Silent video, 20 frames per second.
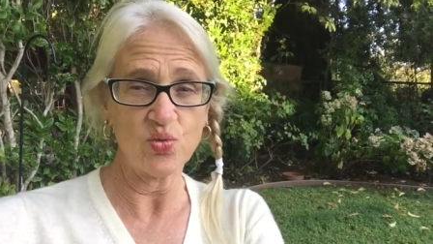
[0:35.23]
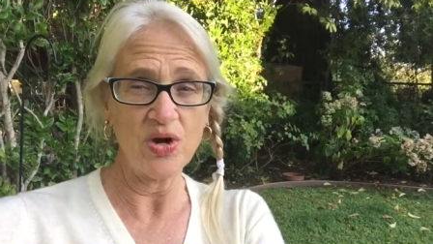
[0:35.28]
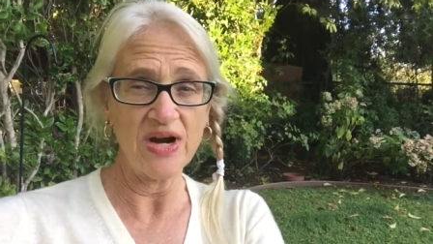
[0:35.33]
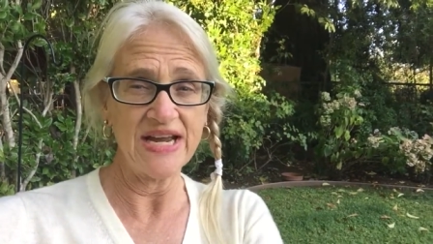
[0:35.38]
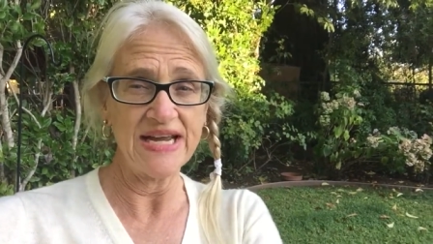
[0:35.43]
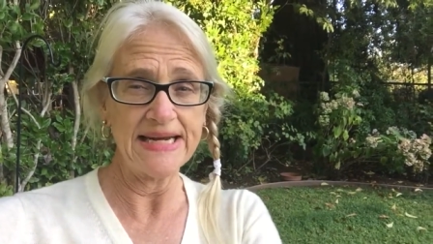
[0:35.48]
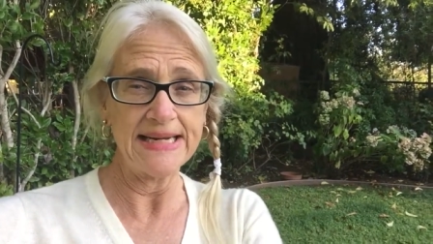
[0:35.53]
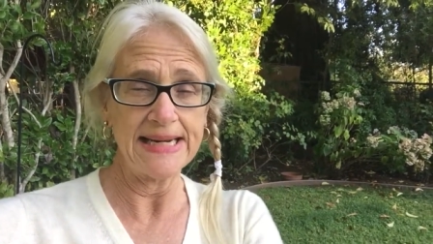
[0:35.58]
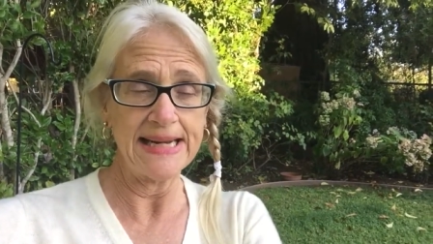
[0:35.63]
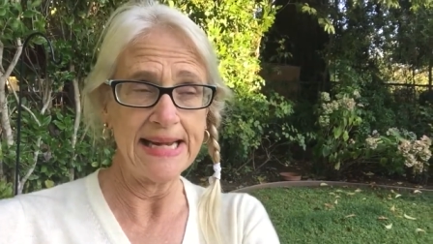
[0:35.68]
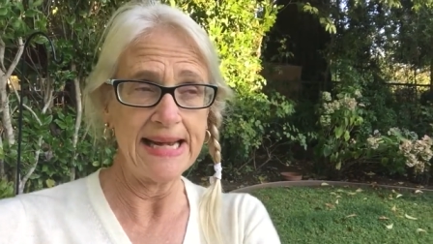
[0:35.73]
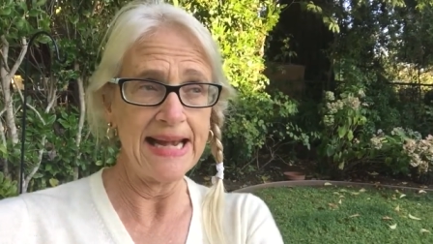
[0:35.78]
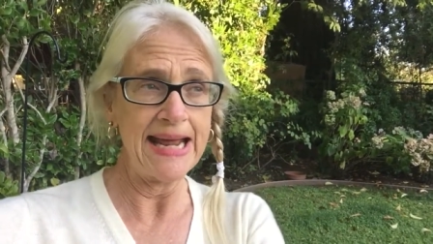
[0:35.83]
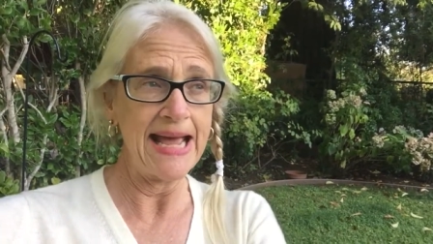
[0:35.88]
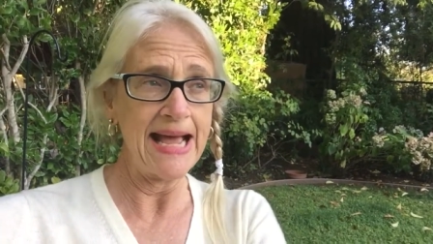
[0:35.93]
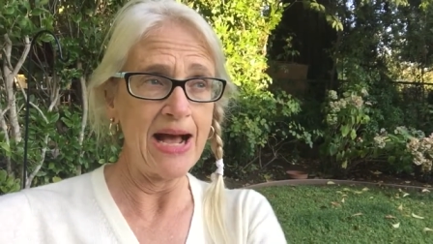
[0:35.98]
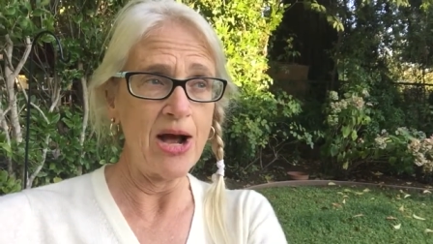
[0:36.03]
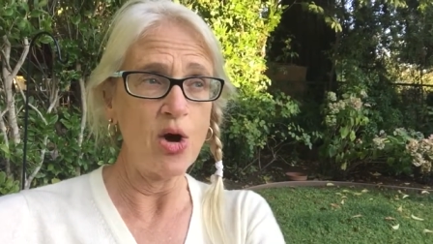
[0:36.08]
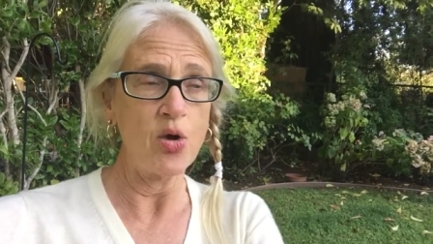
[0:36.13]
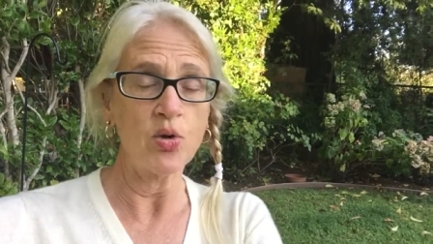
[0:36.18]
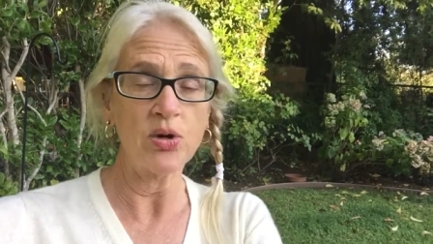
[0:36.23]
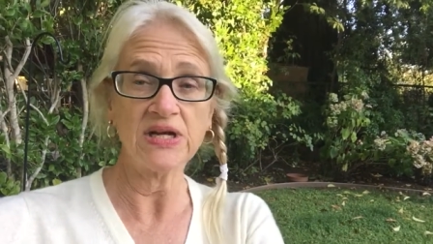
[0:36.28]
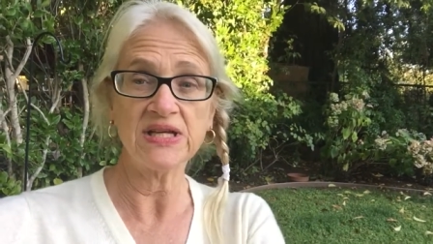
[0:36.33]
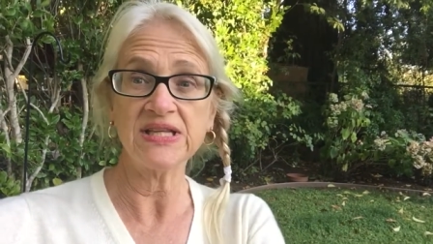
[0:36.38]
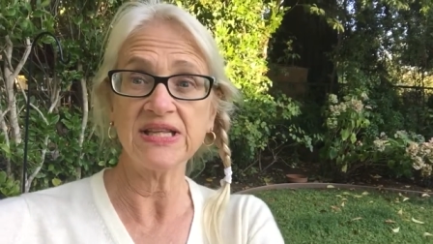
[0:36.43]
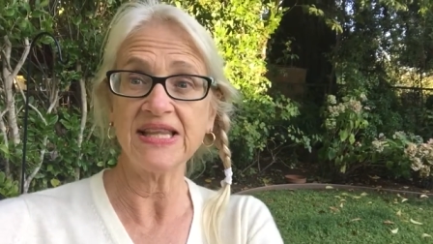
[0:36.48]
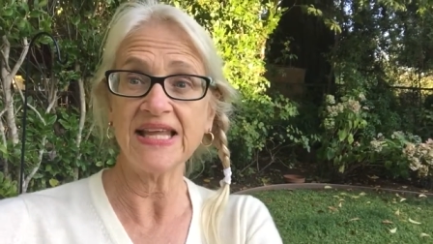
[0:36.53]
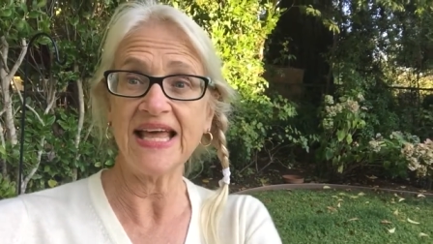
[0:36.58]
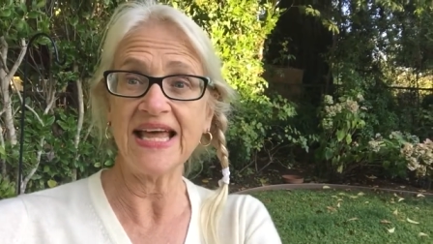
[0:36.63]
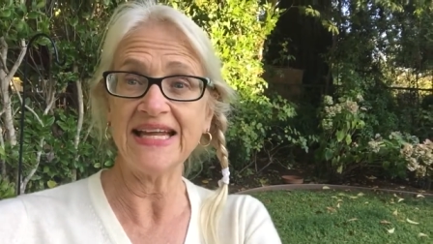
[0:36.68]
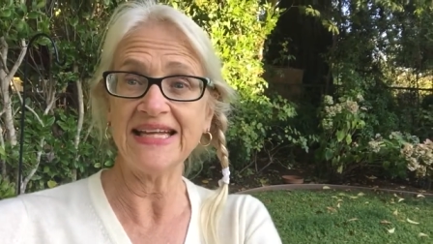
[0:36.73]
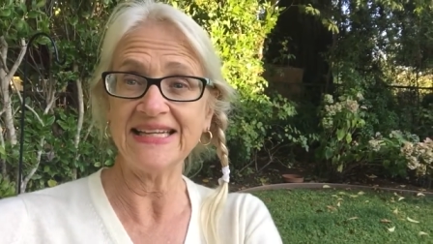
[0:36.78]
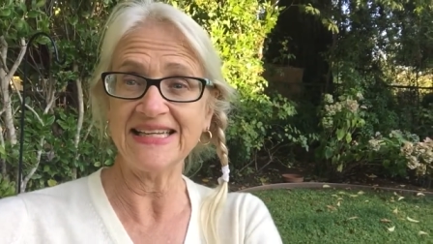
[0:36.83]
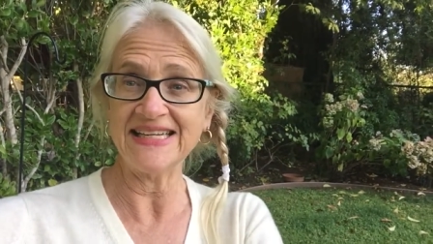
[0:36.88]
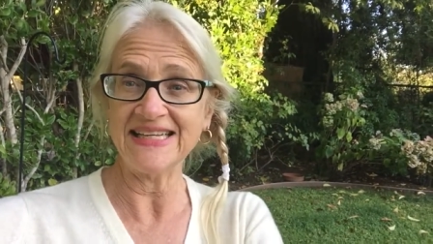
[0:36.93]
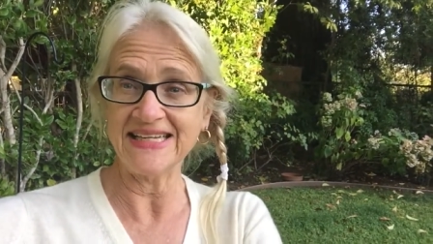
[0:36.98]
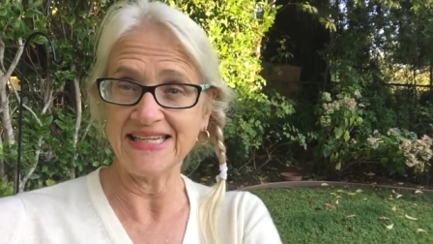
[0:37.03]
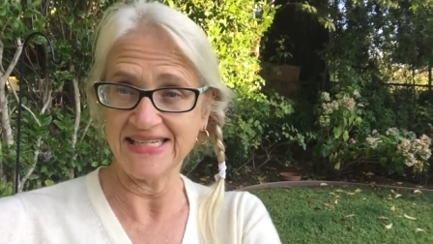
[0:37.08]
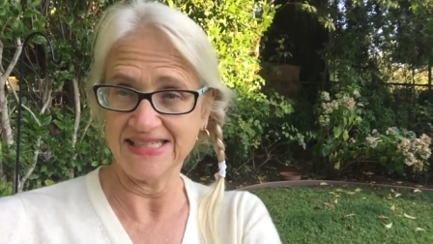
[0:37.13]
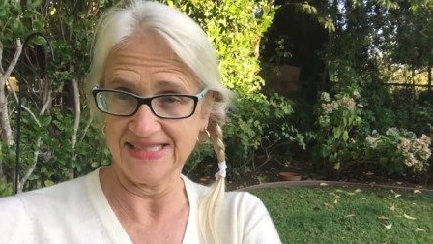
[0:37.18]
right now.
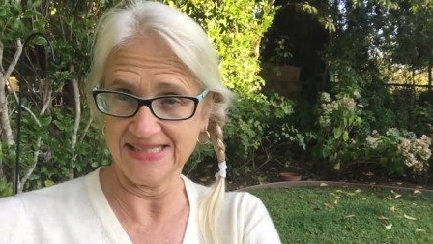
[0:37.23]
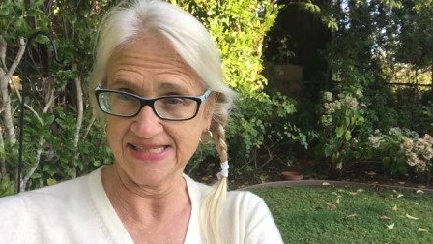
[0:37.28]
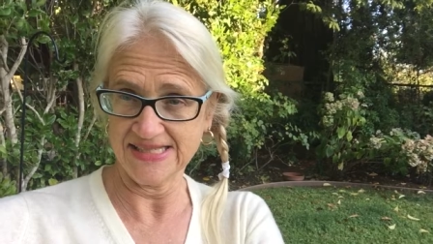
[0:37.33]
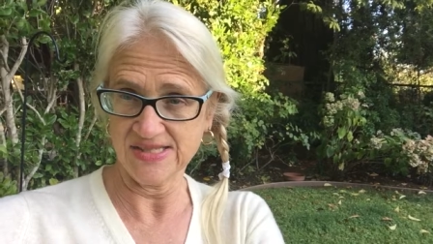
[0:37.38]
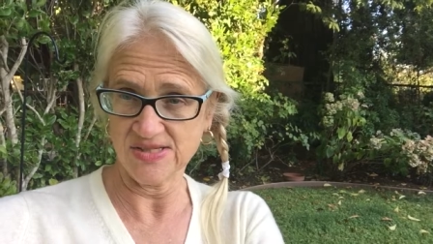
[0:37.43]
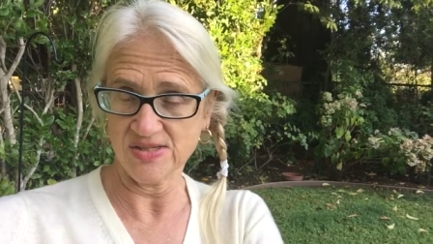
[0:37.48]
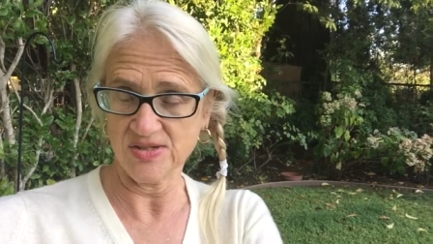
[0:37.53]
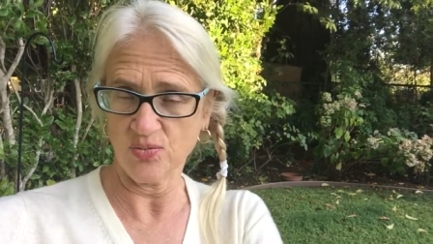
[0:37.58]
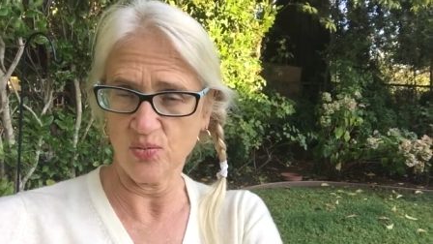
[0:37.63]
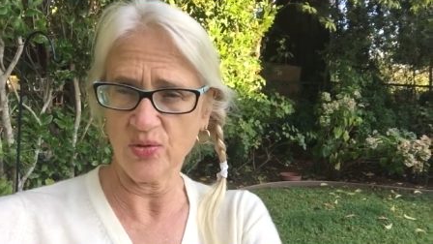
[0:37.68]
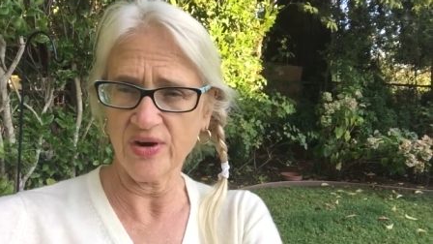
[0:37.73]
Cleanliness.